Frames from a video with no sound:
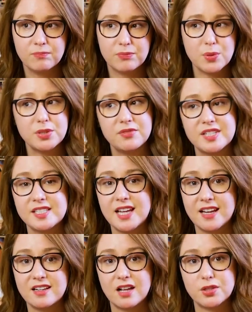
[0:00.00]
Most of us
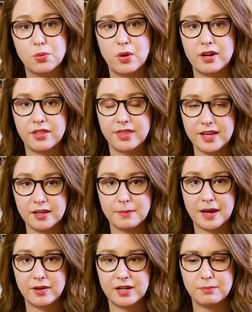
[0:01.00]
tend not to want to think
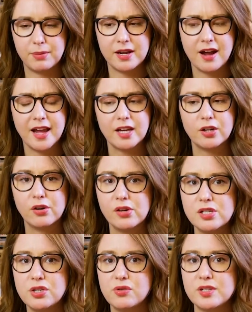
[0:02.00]
about it, but I
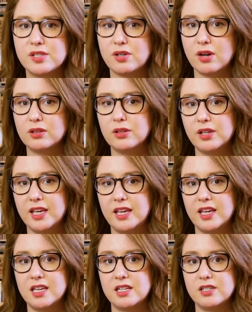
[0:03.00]
encourage you to start
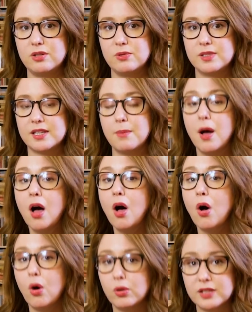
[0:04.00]
looking into some
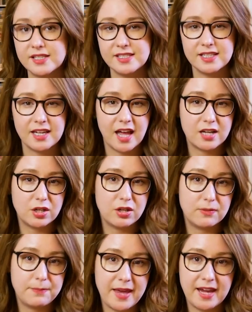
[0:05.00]
holistic and
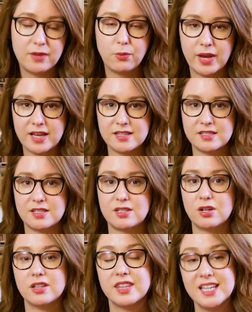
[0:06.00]
humane ways to
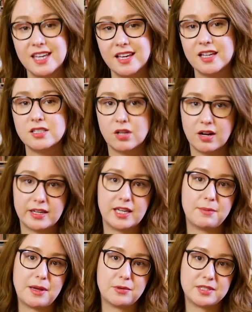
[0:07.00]
start thinking and
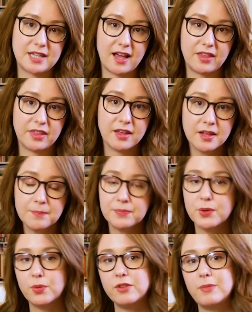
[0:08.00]
talking about death.
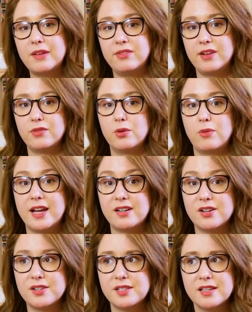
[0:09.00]
One of my favorite
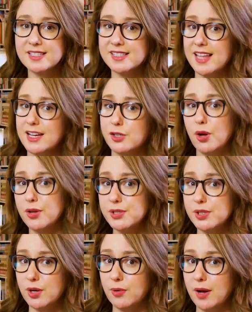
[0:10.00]
writers, slash
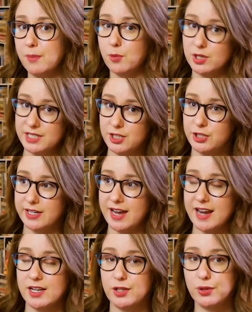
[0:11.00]
also a mortician
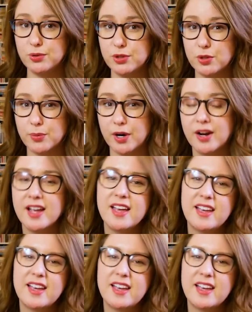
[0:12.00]
and a YouTuber,